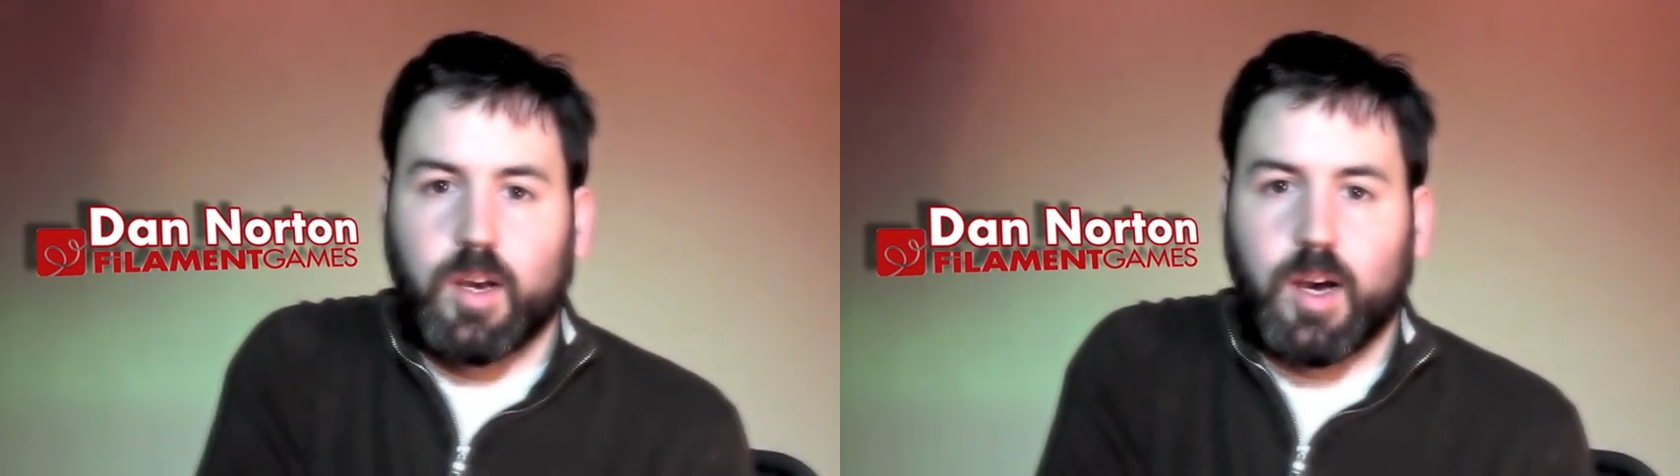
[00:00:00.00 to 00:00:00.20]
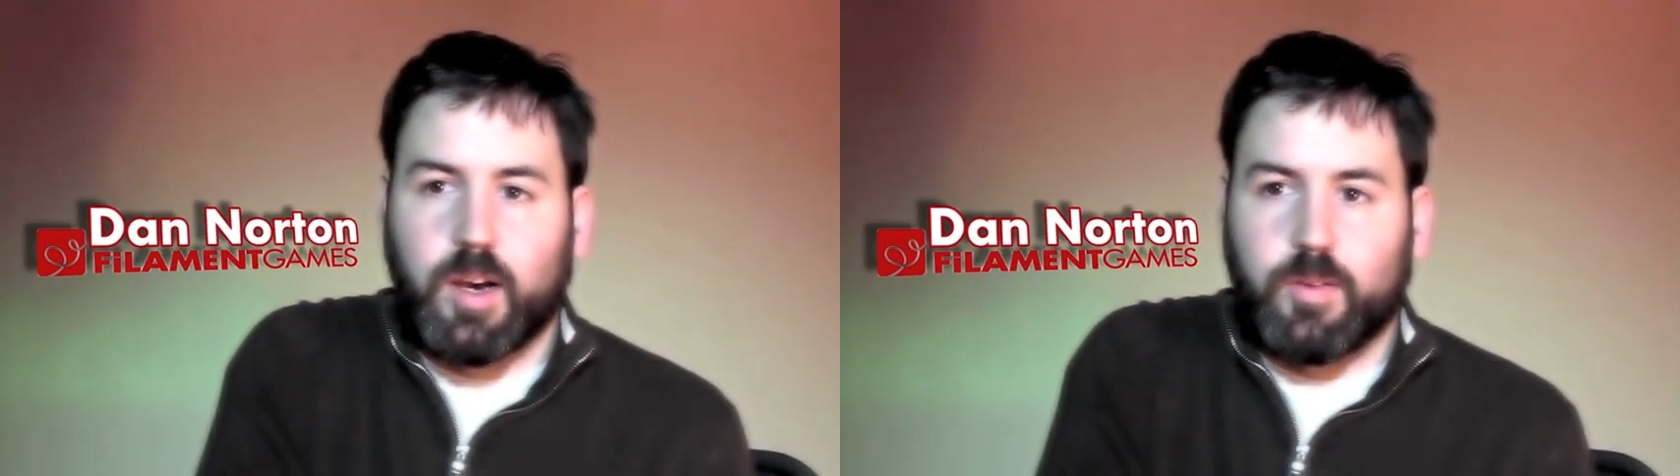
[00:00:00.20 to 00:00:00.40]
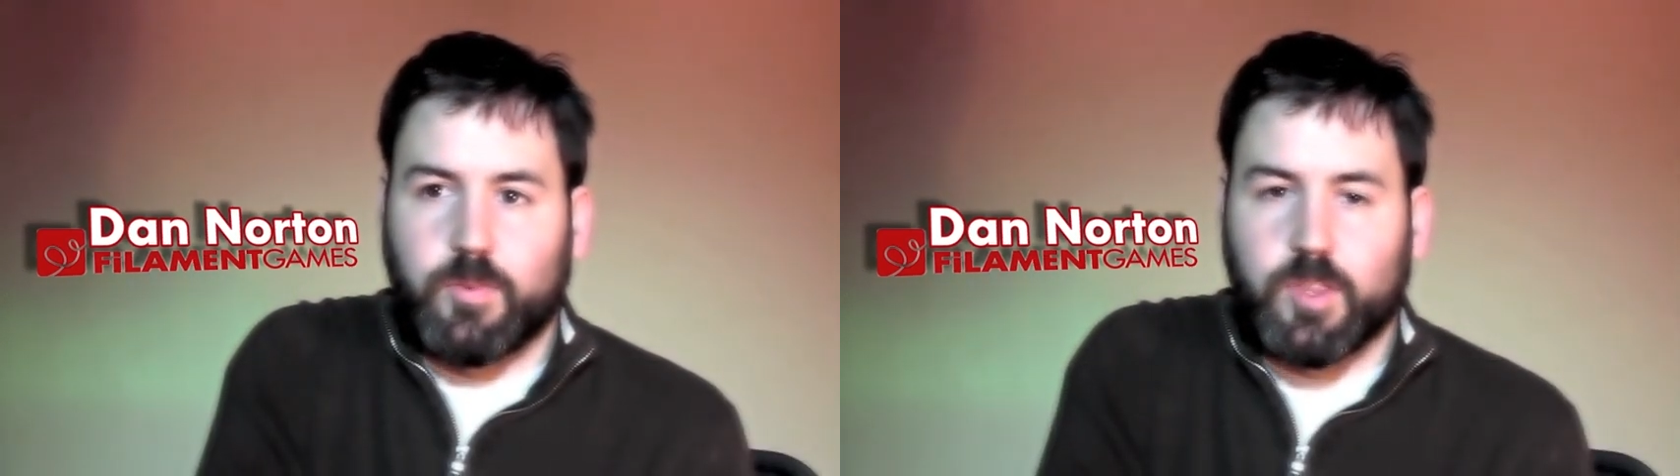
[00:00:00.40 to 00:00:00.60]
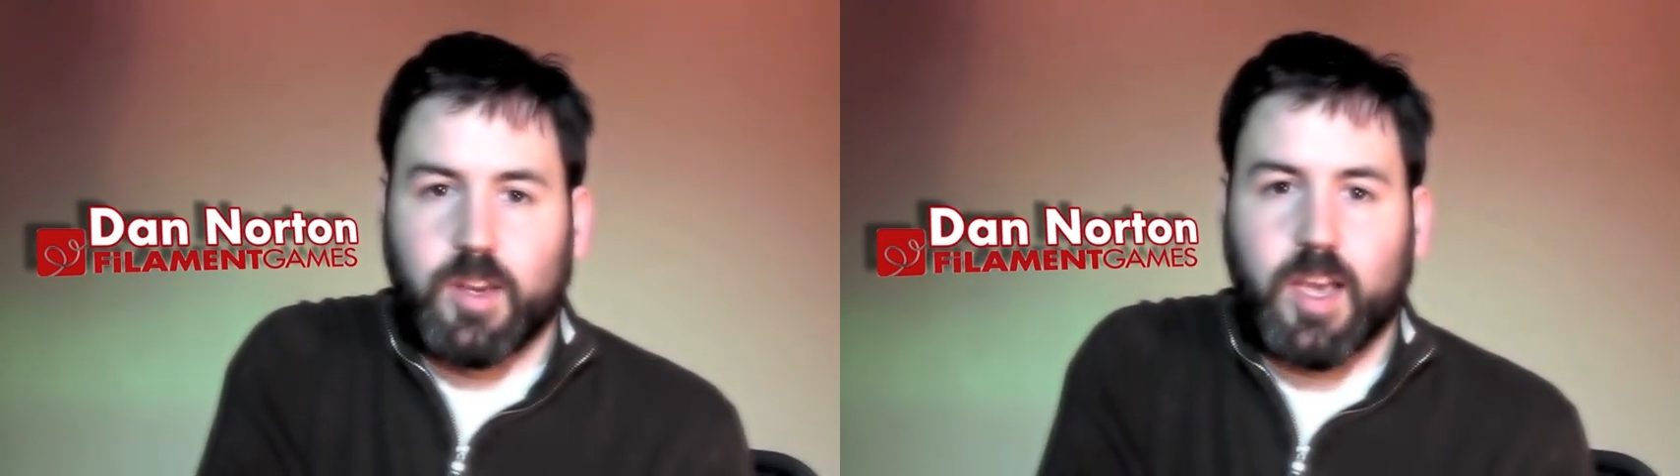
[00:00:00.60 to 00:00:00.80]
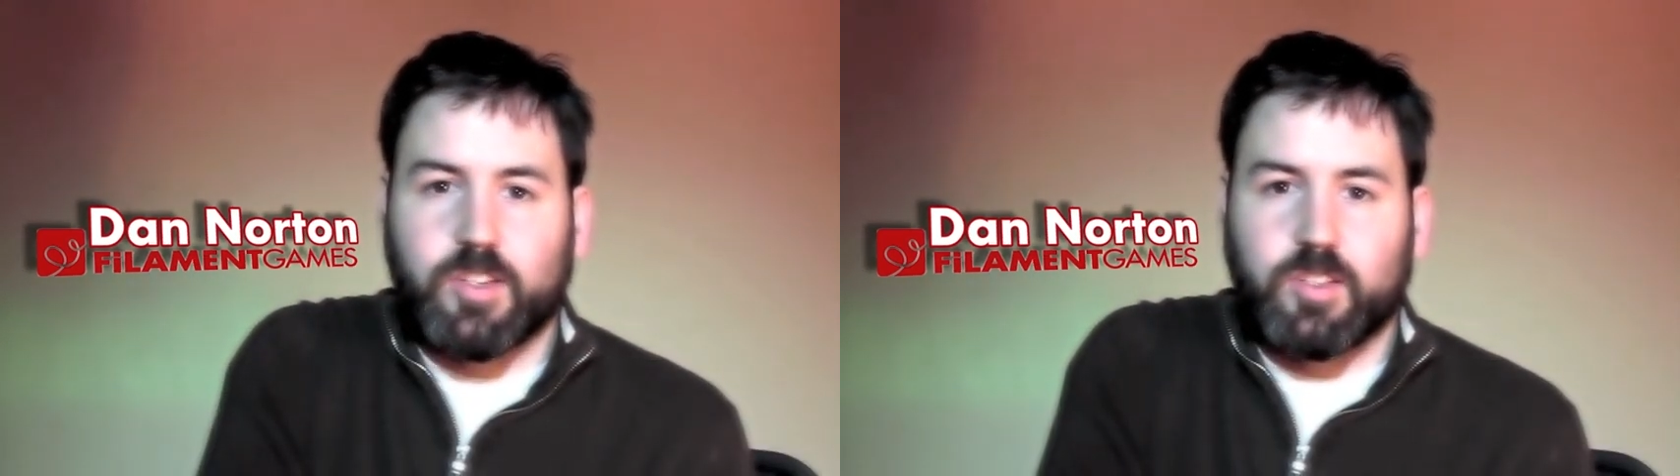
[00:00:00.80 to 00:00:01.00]
uh, for the
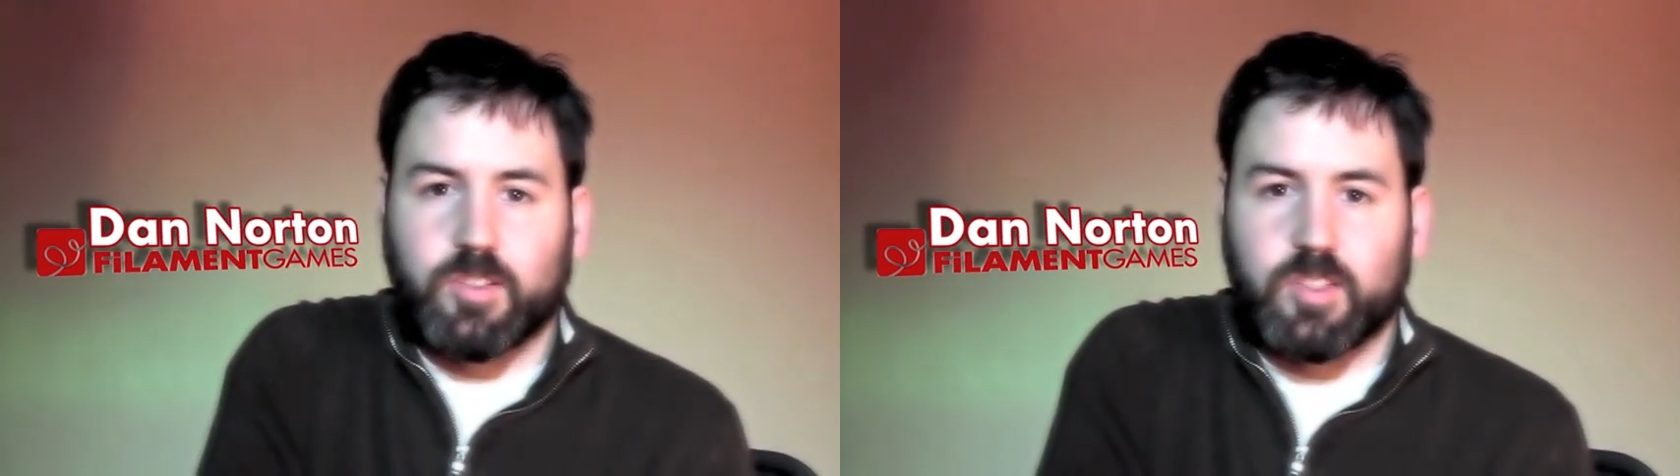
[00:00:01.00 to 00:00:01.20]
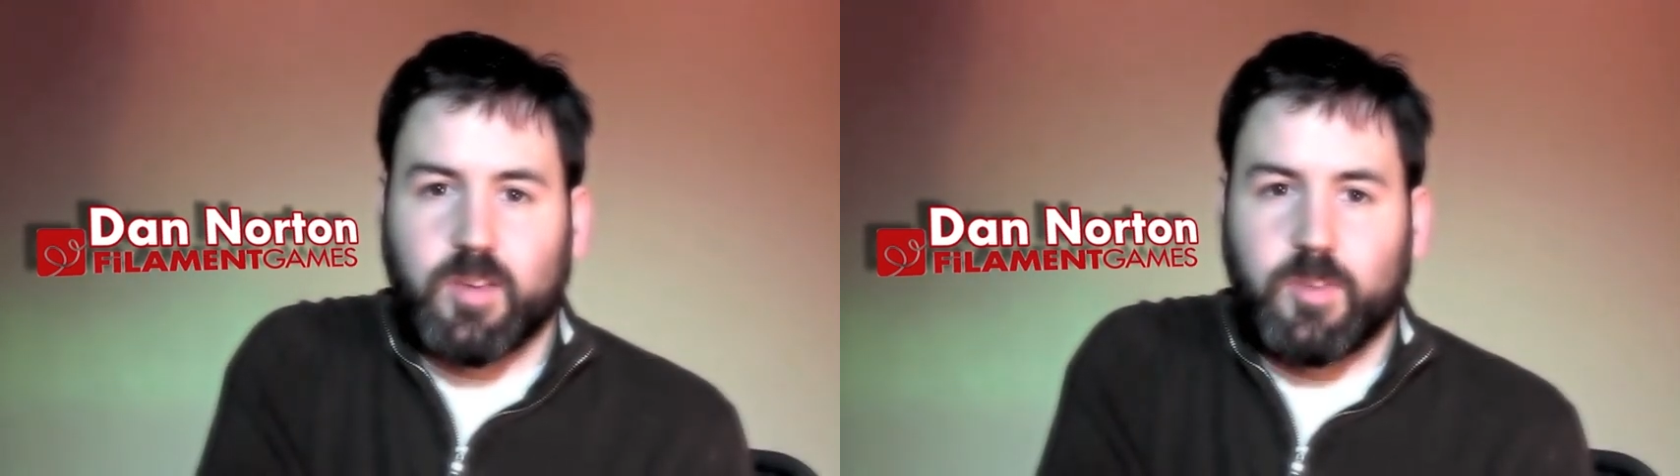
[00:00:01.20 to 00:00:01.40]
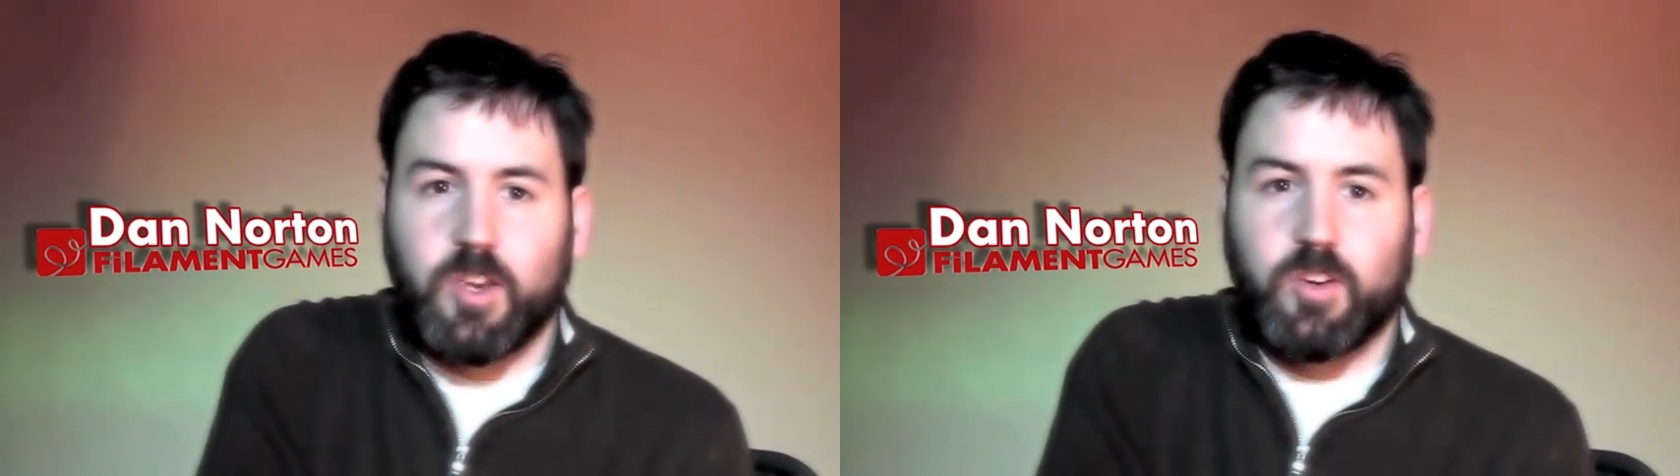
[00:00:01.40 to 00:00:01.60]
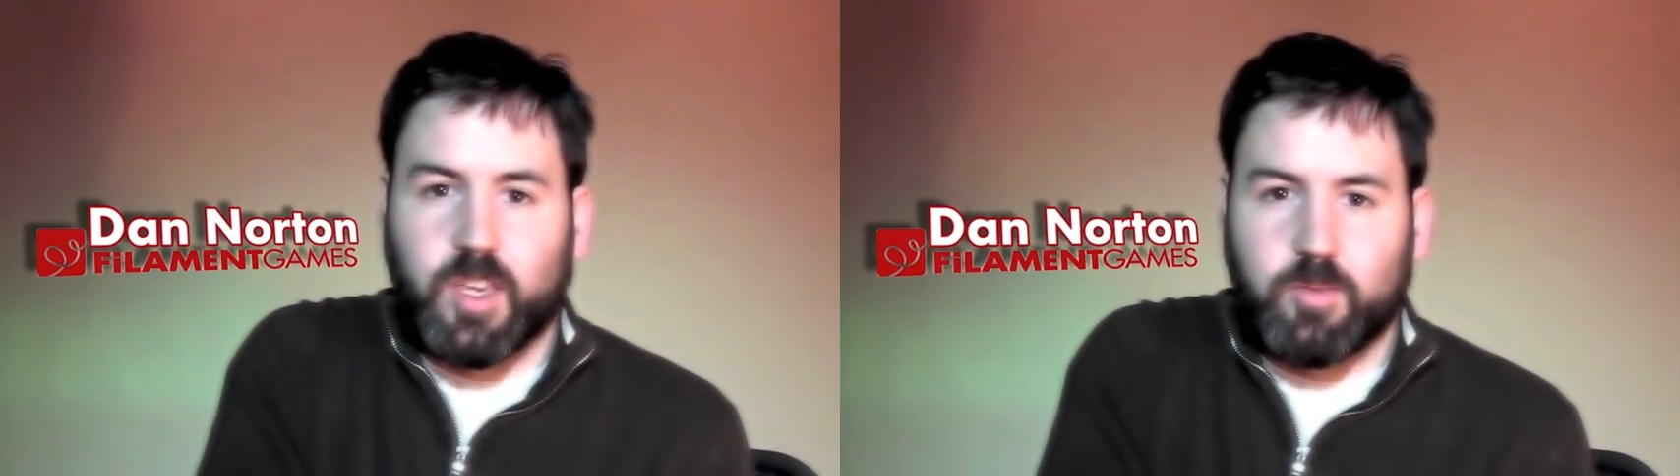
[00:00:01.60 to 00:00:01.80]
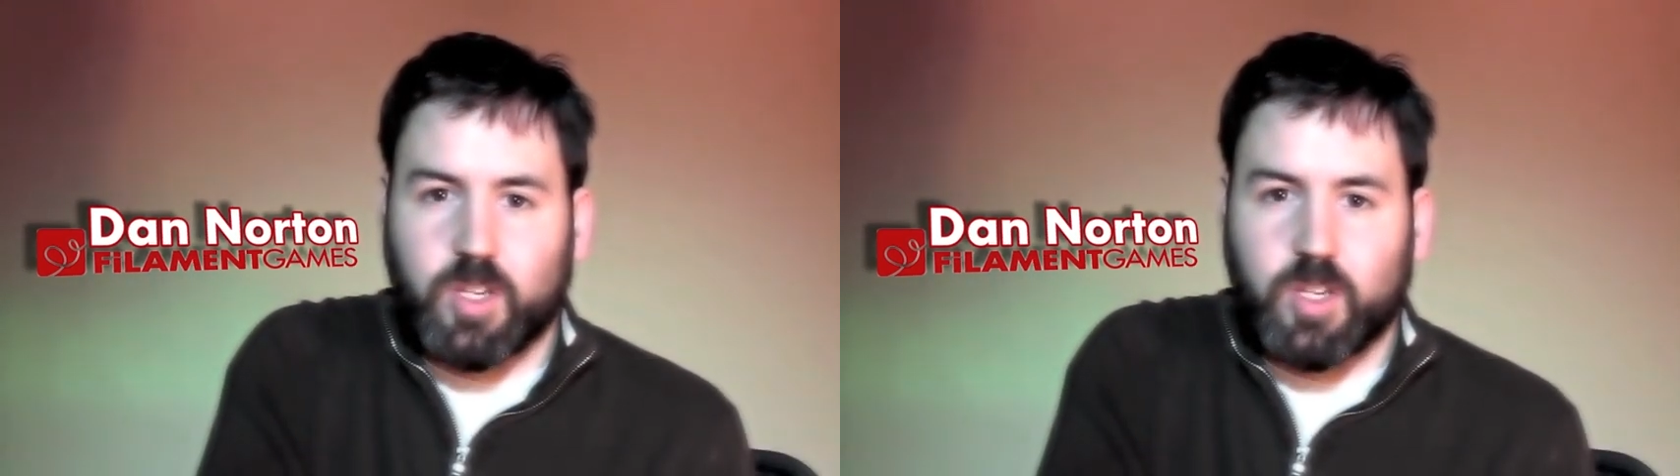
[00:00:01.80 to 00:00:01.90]
National STEM Video Game